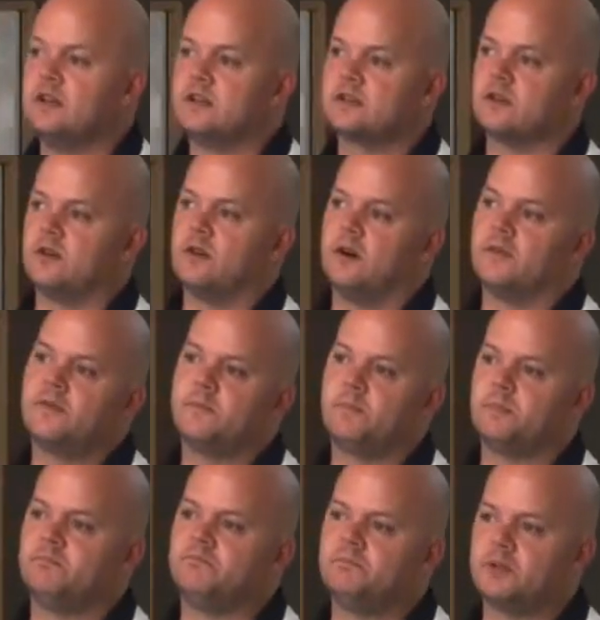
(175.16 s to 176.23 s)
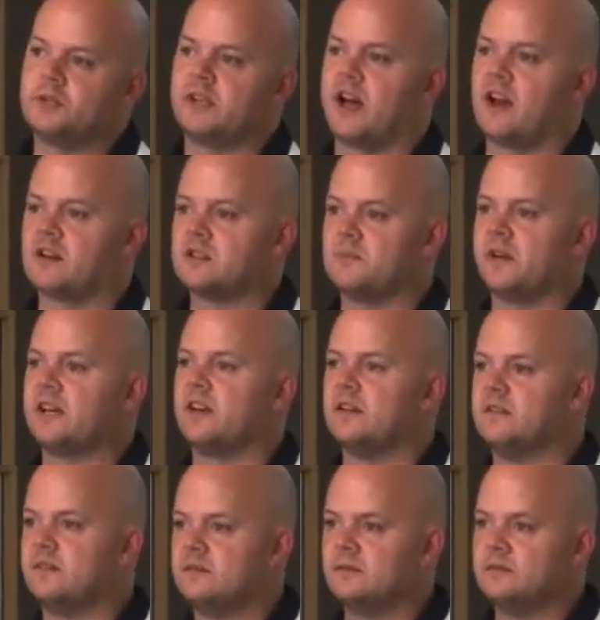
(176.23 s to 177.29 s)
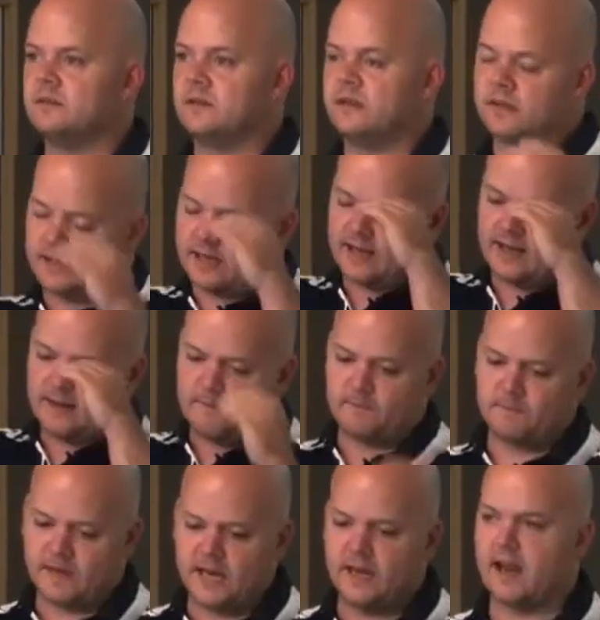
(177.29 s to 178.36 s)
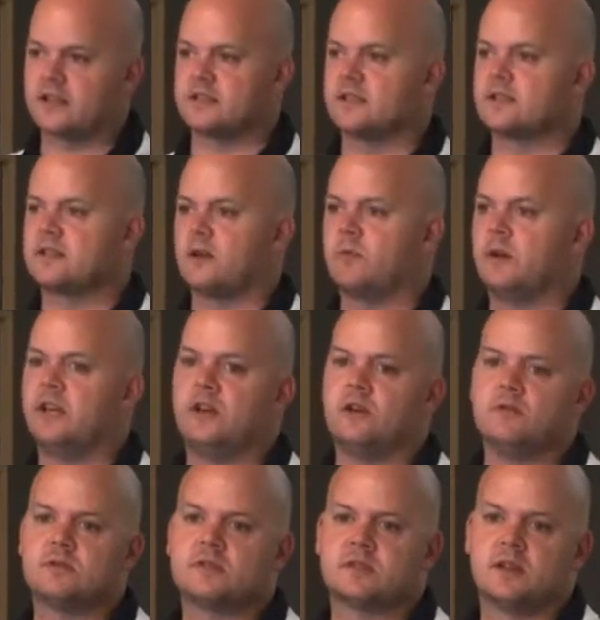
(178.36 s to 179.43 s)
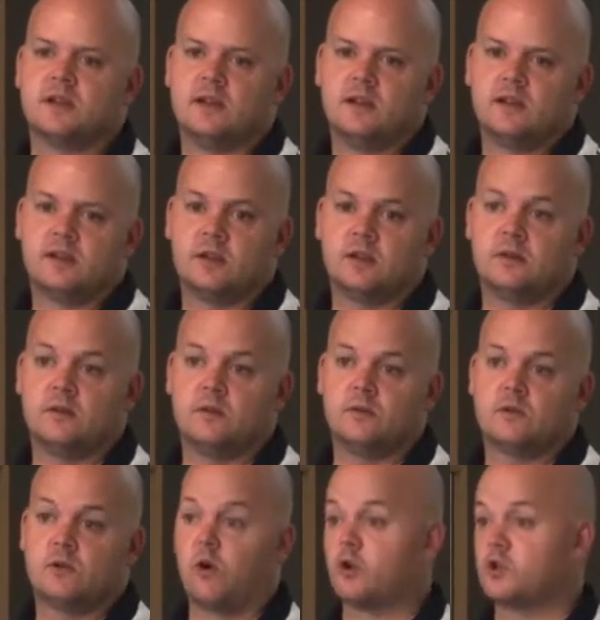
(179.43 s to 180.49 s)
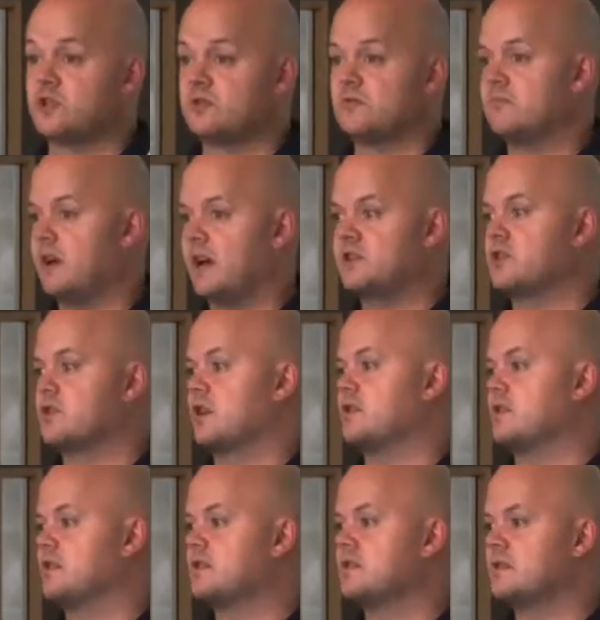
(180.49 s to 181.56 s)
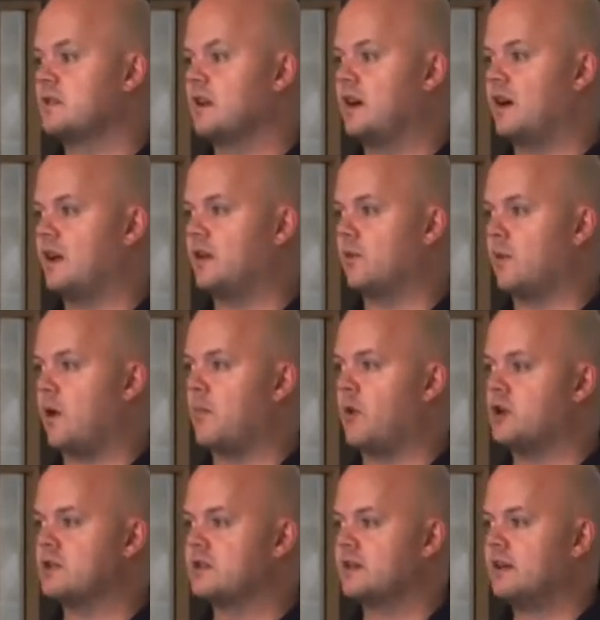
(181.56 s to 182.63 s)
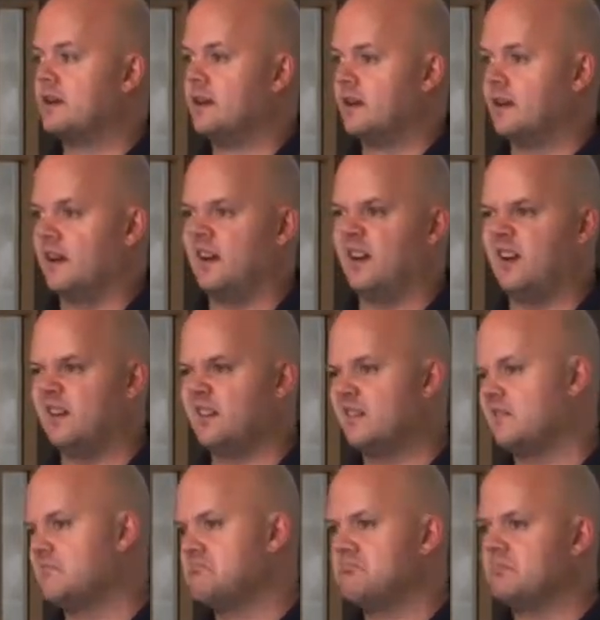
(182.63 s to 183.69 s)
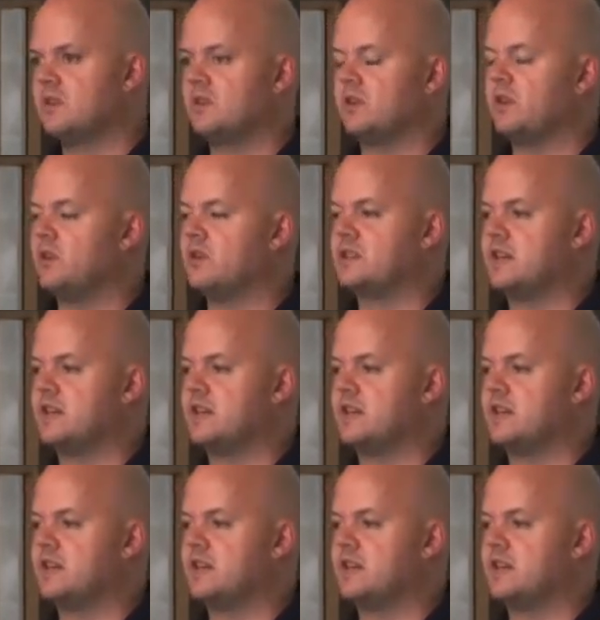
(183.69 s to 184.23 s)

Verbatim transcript: So I've put together some little um, indexes that we use to coach exercises uh, to our boys. And no, you'll